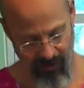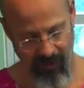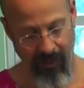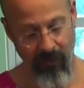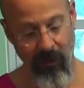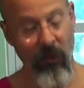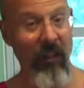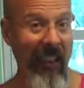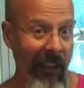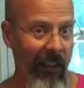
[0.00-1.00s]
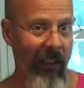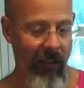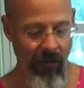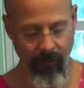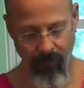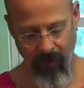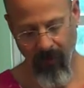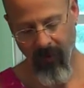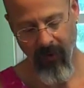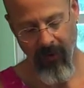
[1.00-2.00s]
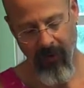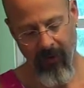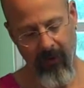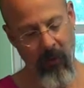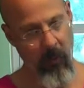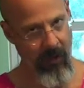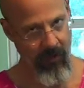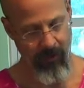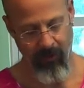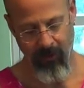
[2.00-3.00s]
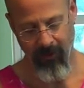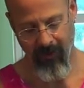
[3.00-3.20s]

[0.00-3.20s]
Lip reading: and the green tomatoes.